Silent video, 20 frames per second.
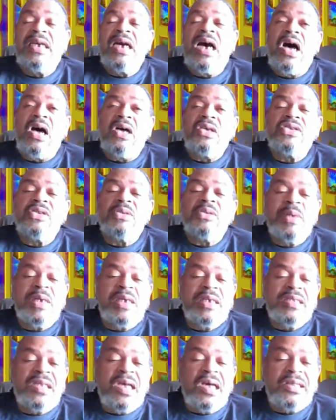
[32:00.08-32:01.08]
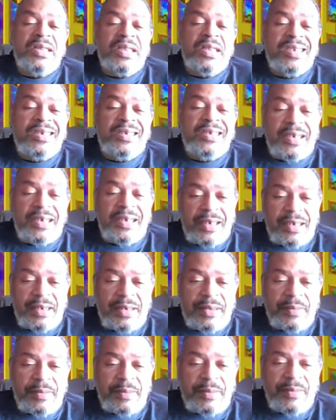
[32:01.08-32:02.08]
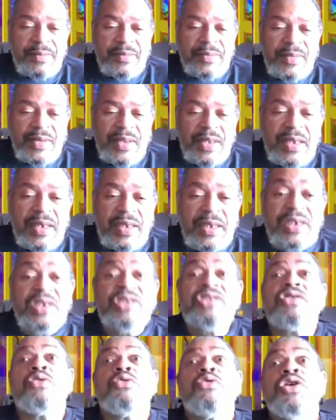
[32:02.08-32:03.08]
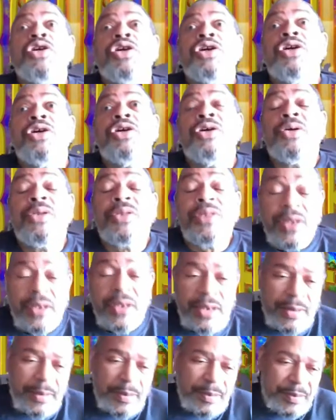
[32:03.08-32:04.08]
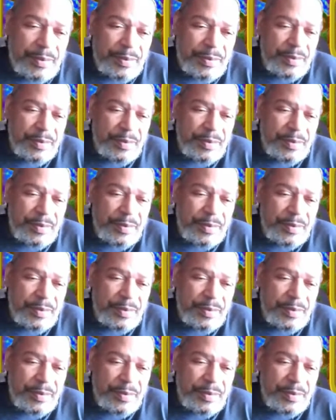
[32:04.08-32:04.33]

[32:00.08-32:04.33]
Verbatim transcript: he awesome, he's authentic. He's the real thing.